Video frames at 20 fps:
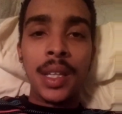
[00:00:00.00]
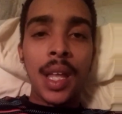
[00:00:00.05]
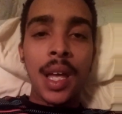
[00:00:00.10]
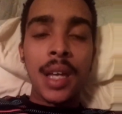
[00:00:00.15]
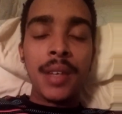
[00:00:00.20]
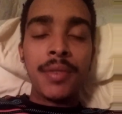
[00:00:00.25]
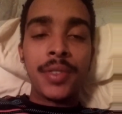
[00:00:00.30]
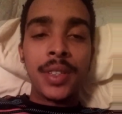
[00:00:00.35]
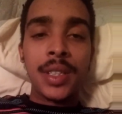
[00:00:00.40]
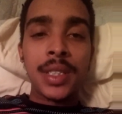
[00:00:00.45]

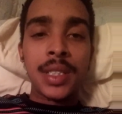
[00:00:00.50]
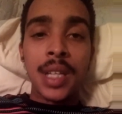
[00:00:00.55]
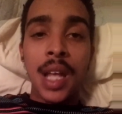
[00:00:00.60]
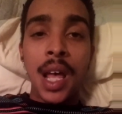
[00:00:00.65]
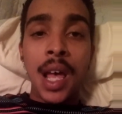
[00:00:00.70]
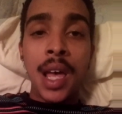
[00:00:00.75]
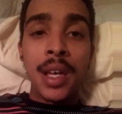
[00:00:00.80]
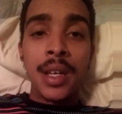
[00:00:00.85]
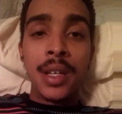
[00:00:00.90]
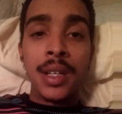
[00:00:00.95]
Life is
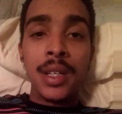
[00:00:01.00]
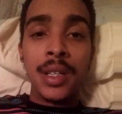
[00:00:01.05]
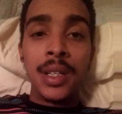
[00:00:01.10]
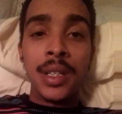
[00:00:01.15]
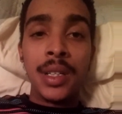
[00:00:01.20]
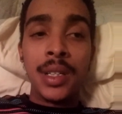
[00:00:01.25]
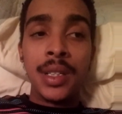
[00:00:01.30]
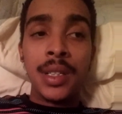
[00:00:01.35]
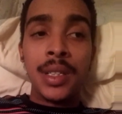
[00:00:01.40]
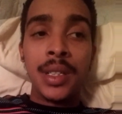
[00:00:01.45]
not
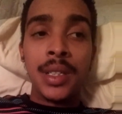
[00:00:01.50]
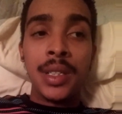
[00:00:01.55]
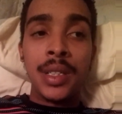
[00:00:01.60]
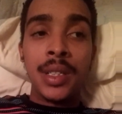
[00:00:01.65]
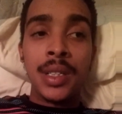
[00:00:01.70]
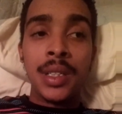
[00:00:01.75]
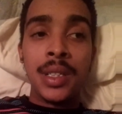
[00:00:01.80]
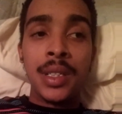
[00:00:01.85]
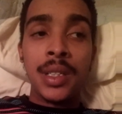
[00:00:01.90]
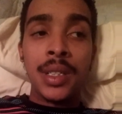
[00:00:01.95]

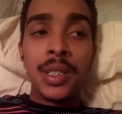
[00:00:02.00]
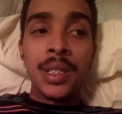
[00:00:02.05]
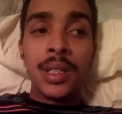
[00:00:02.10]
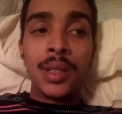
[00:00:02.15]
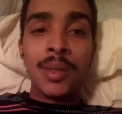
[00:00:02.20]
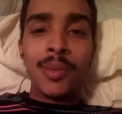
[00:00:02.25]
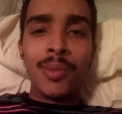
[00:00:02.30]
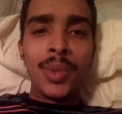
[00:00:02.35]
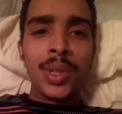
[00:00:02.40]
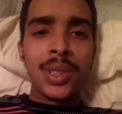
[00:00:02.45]

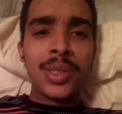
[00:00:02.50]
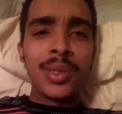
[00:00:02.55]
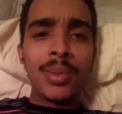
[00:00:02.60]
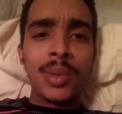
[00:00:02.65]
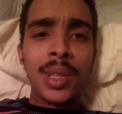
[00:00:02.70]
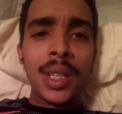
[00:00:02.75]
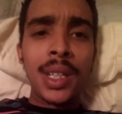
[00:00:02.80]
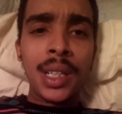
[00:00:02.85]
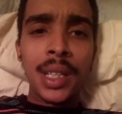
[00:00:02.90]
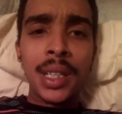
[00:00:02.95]
what you
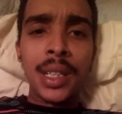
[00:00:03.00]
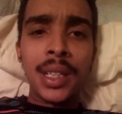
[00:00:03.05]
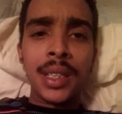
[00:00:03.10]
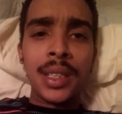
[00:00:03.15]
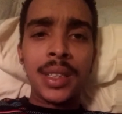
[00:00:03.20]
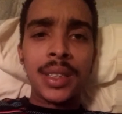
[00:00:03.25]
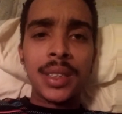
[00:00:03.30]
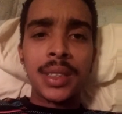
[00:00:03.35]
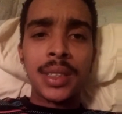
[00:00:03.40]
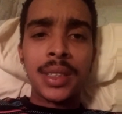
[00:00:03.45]
think it
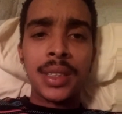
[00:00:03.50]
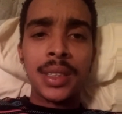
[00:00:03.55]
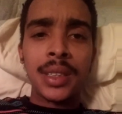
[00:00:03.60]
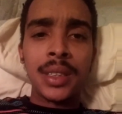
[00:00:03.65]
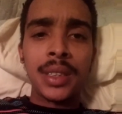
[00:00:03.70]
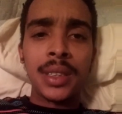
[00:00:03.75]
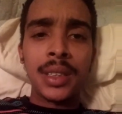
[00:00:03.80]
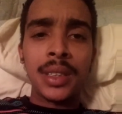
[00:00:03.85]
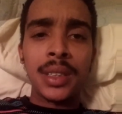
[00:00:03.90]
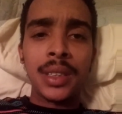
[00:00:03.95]
is.
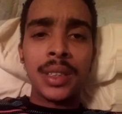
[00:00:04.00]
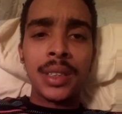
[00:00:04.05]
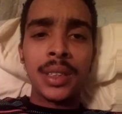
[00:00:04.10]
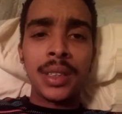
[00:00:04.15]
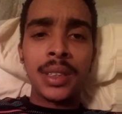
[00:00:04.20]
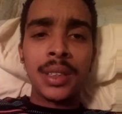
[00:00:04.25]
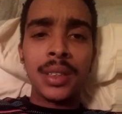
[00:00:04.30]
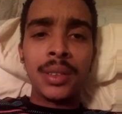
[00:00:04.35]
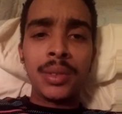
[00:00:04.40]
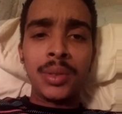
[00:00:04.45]

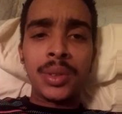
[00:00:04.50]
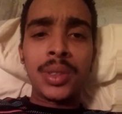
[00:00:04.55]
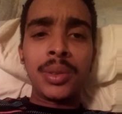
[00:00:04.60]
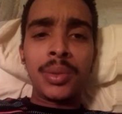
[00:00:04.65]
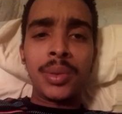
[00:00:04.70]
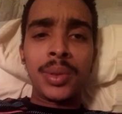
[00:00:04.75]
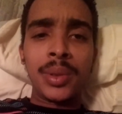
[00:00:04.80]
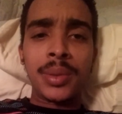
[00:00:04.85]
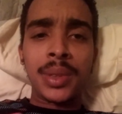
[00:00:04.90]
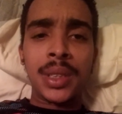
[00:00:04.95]
You see
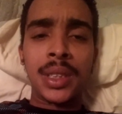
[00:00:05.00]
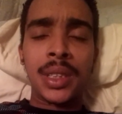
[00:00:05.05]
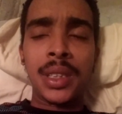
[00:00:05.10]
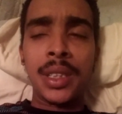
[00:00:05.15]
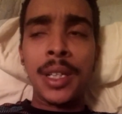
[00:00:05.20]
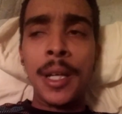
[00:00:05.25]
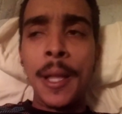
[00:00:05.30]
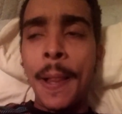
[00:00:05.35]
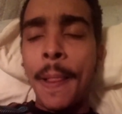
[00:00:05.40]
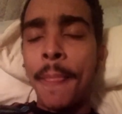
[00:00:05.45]
what I'm saying?